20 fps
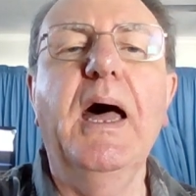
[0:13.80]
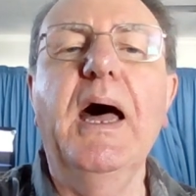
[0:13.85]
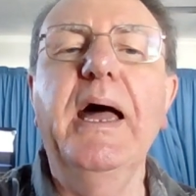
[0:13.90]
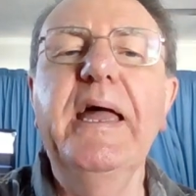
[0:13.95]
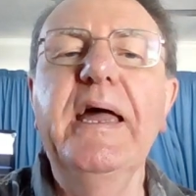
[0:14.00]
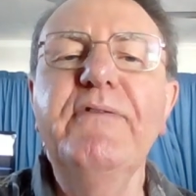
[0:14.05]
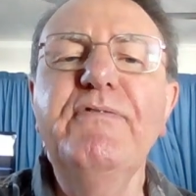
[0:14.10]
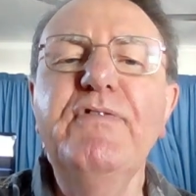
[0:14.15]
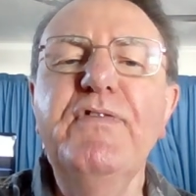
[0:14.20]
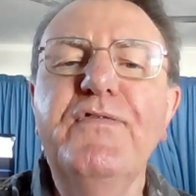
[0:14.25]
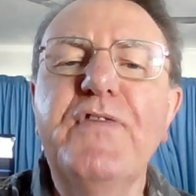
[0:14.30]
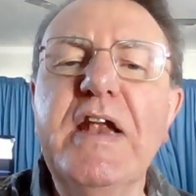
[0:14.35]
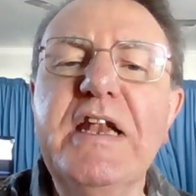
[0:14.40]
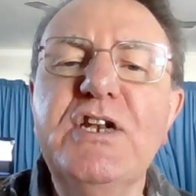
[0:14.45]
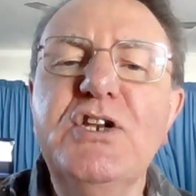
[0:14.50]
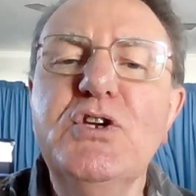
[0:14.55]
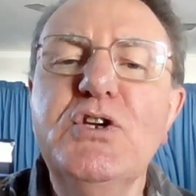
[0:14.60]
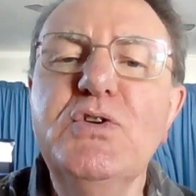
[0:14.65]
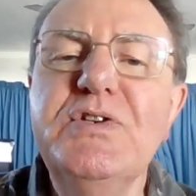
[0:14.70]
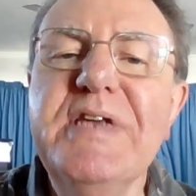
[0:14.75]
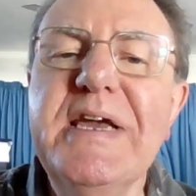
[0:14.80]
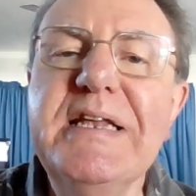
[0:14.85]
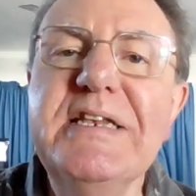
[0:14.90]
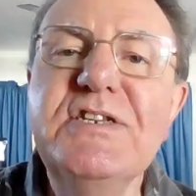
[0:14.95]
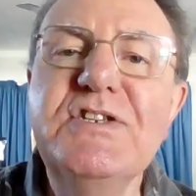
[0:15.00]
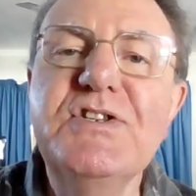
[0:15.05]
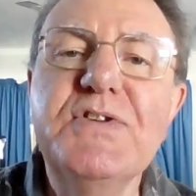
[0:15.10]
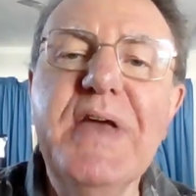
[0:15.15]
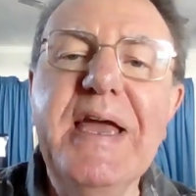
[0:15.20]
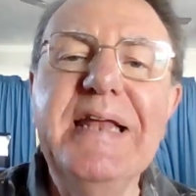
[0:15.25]
have a friend who
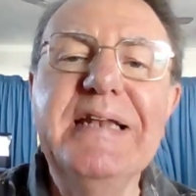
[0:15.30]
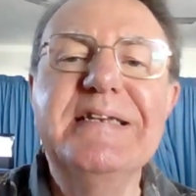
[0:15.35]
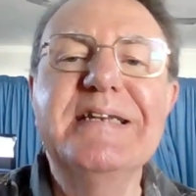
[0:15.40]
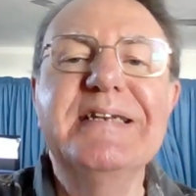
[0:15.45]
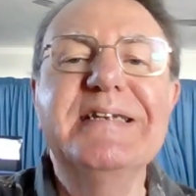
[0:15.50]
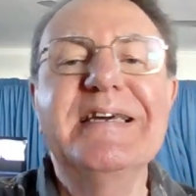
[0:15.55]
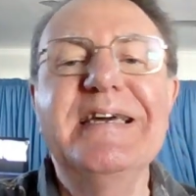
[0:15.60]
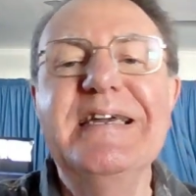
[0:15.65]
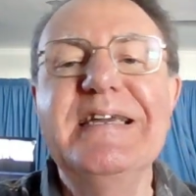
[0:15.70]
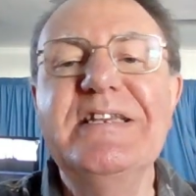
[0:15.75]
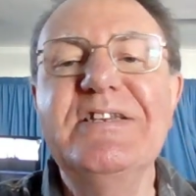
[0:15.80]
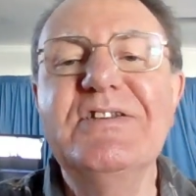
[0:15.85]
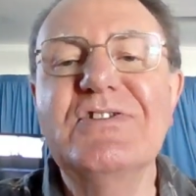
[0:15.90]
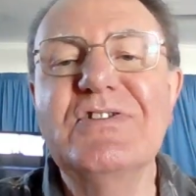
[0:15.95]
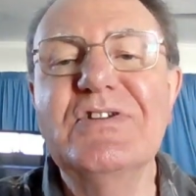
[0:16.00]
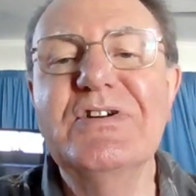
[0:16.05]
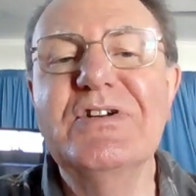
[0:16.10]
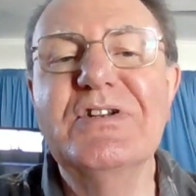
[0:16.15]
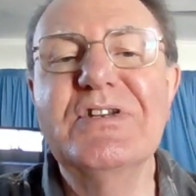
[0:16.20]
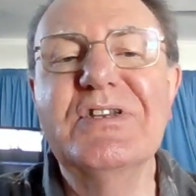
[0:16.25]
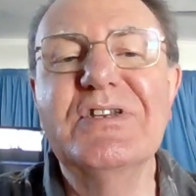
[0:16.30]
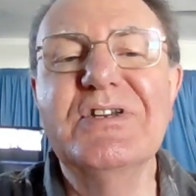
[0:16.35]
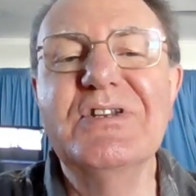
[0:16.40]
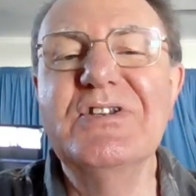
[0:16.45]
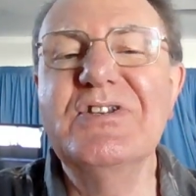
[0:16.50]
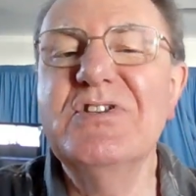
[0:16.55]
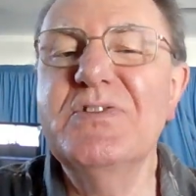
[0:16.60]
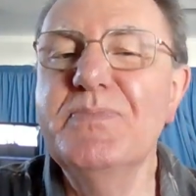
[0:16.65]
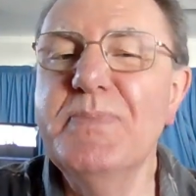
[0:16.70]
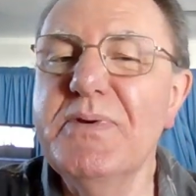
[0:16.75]
tends to entertain certain
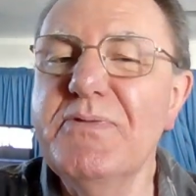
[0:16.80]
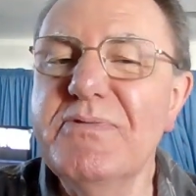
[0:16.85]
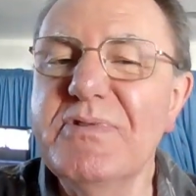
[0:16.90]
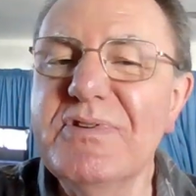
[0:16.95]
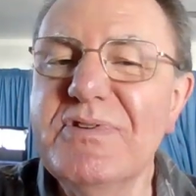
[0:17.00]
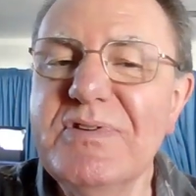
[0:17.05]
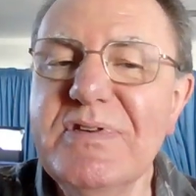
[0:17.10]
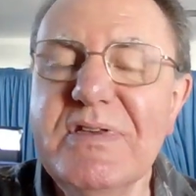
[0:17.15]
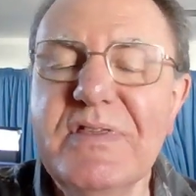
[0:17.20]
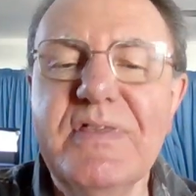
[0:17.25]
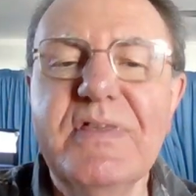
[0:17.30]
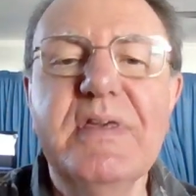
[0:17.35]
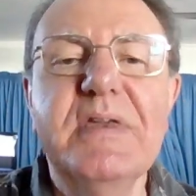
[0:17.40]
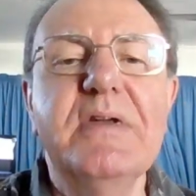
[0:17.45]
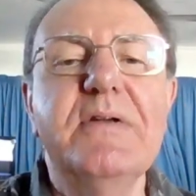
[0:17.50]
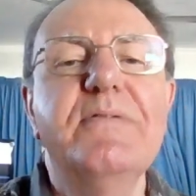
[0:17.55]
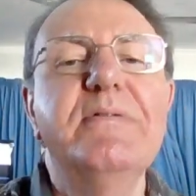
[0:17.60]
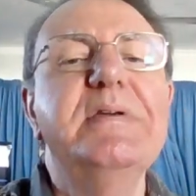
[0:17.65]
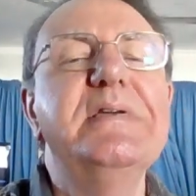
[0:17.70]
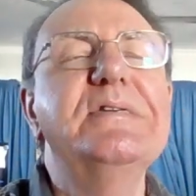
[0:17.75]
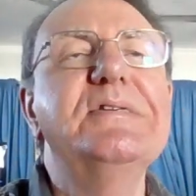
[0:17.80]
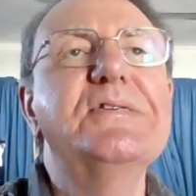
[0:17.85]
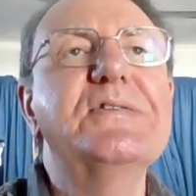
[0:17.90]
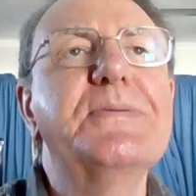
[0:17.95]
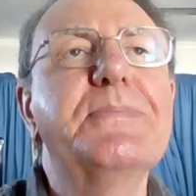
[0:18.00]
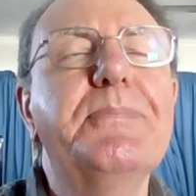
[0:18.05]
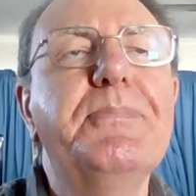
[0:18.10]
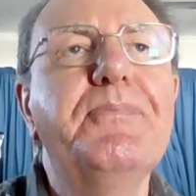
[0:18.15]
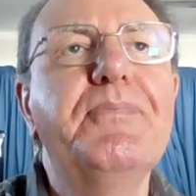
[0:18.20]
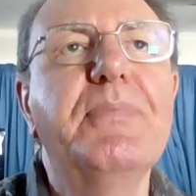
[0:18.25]
conspiracy
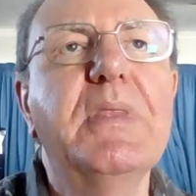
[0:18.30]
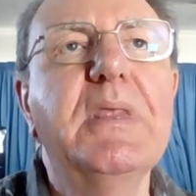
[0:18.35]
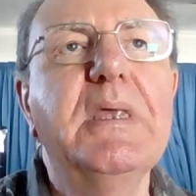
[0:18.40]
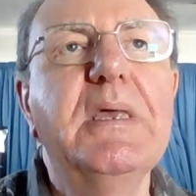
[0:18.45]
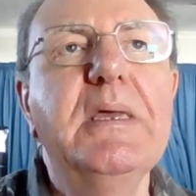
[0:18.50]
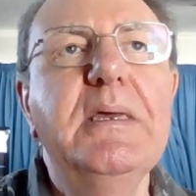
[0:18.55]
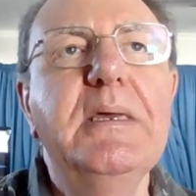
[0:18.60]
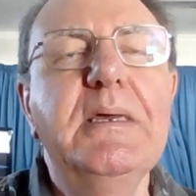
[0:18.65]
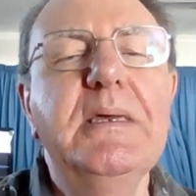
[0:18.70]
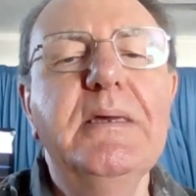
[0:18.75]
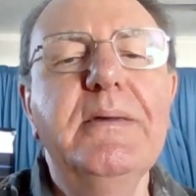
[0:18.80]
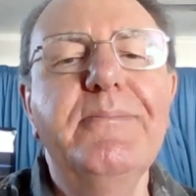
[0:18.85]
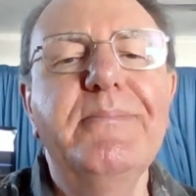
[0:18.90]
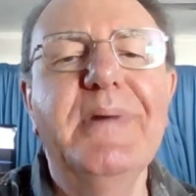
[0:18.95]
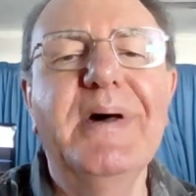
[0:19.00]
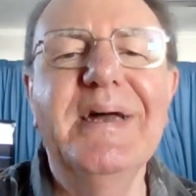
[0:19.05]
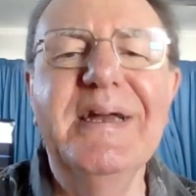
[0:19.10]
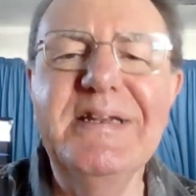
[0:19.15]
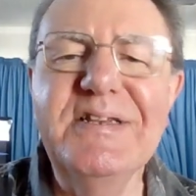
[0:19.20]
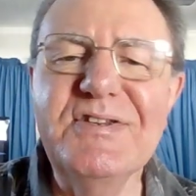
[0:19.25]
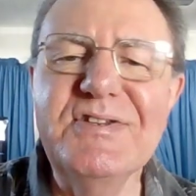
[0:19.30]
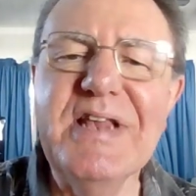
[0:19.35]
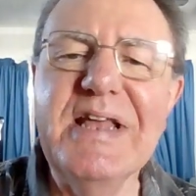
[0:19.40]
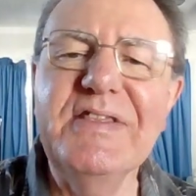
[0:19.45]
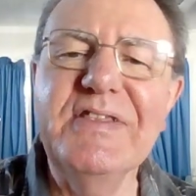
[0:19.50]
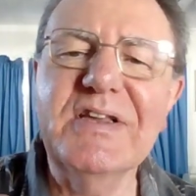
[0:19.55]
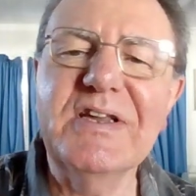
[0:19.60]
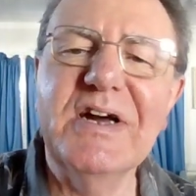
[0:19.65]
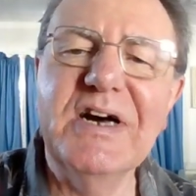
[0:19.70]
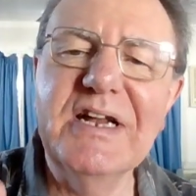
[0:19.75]
theories. I
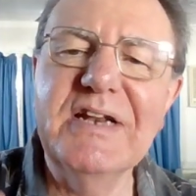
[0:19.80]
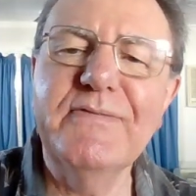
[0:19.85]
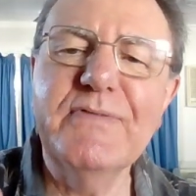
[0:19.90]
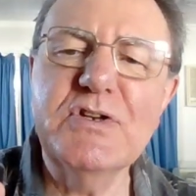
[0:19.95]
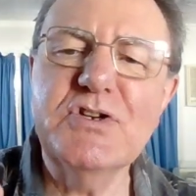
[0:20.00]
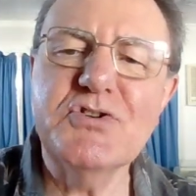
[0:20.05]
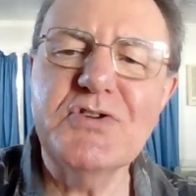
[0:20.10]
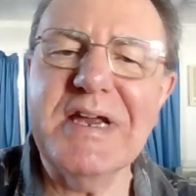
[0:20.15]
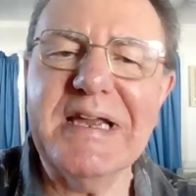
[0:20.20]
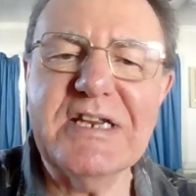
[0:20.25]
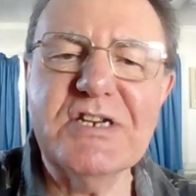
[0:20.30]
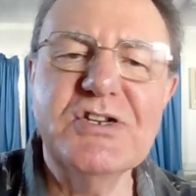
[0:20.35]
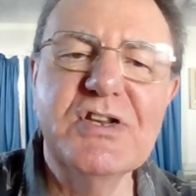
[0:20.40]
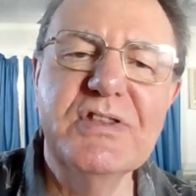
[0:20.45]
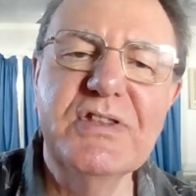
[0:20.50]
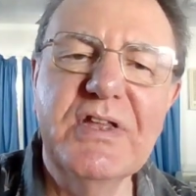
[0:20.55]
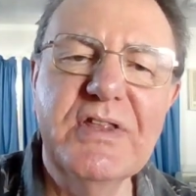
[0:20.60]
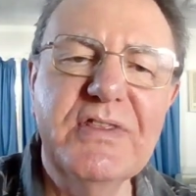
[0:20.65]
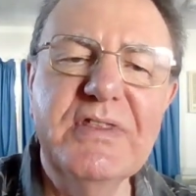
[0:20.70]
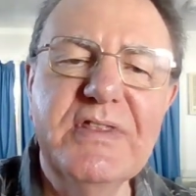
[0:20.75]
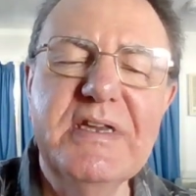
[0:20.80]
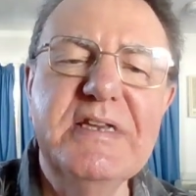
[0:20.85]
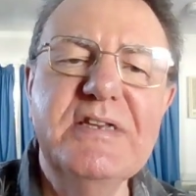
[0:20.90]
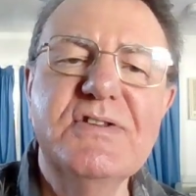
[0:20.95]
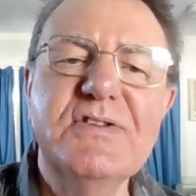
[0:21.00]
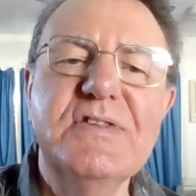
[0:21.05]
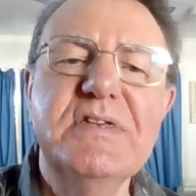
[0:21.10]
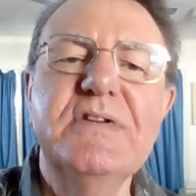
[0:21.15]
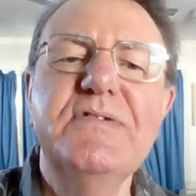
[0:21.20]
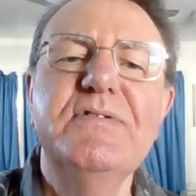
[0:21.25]
understand the kind of attraction that
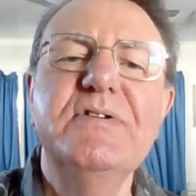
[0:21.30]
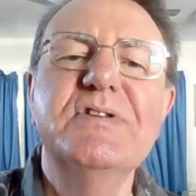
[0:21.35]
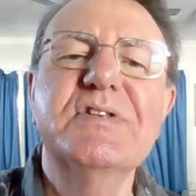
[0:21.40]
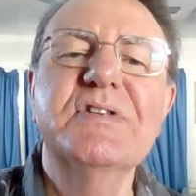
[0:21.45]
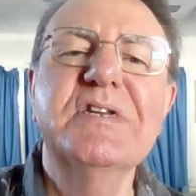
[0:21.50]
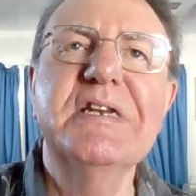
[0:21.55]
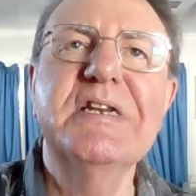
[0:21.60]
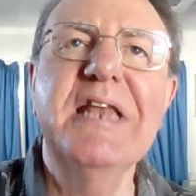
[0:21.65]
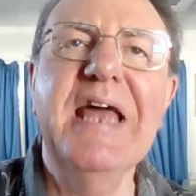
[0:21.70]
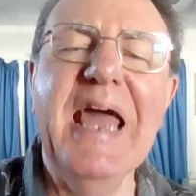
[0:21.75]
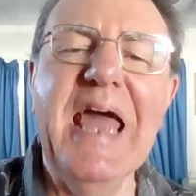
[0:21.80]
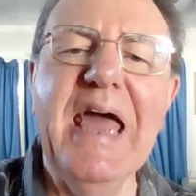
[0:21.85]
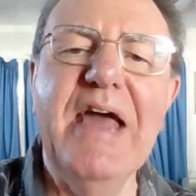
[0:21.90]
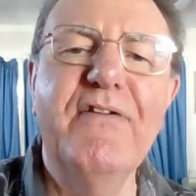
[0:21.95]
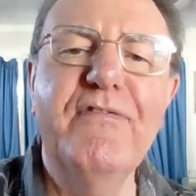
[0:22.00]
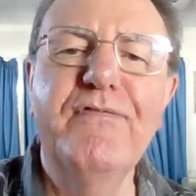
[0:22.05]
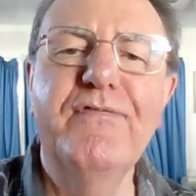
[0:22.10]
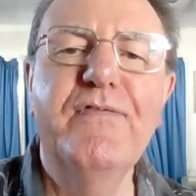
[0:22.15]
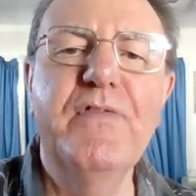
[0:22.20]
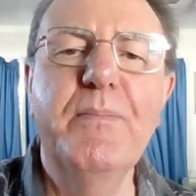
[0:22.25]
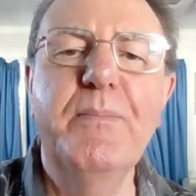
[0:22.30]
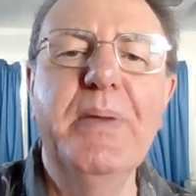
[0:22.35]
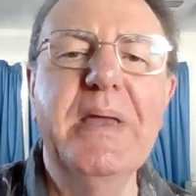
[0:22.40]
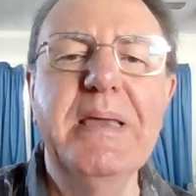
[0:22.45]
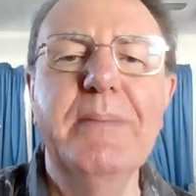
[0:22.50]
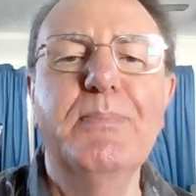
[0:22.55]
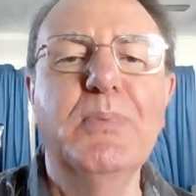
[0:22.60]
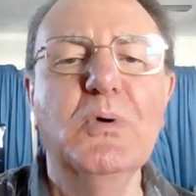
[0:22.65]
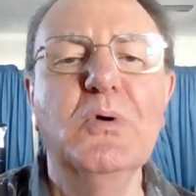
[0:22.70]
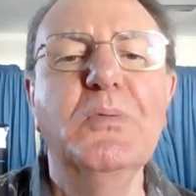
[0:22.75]
these theories can have for
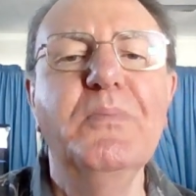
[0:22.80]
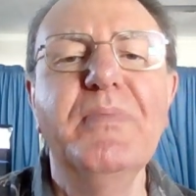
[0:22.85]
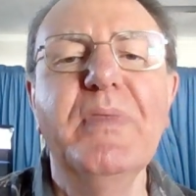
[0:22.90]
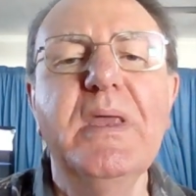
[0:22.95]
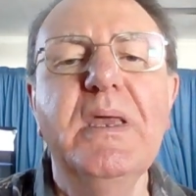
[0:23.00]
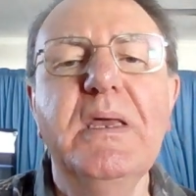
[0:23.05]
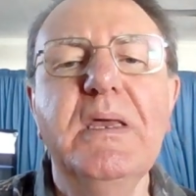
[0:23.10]
people.